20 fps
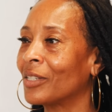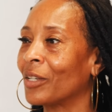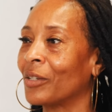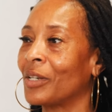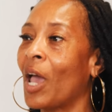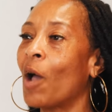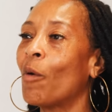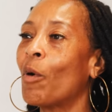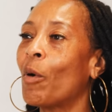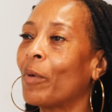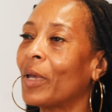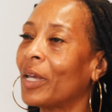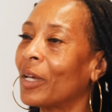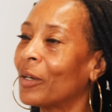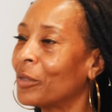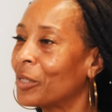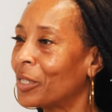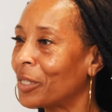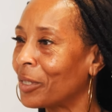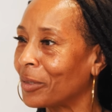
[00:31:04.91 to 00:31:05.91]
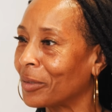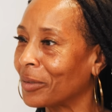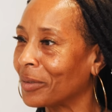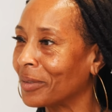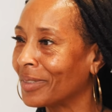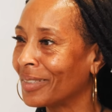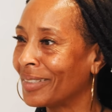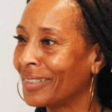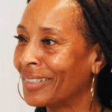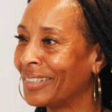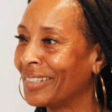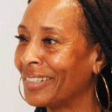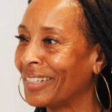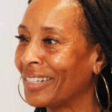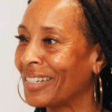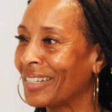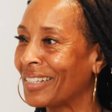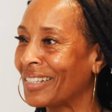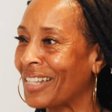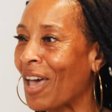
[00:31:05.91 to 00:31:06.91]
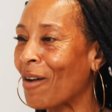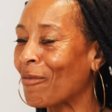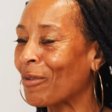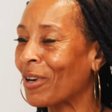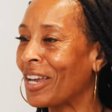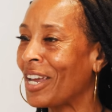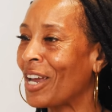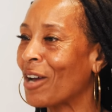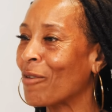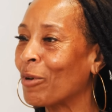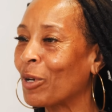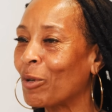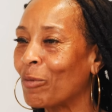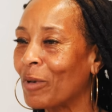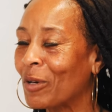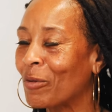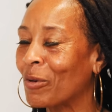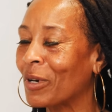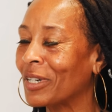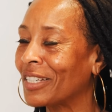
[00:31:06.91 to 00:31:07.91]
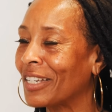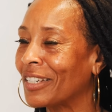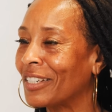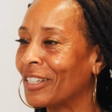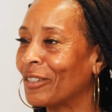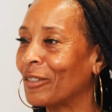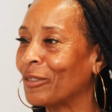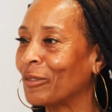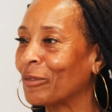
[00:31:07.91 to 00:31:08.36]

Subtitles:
So now what are we going to do? That we're here, what are we going to do?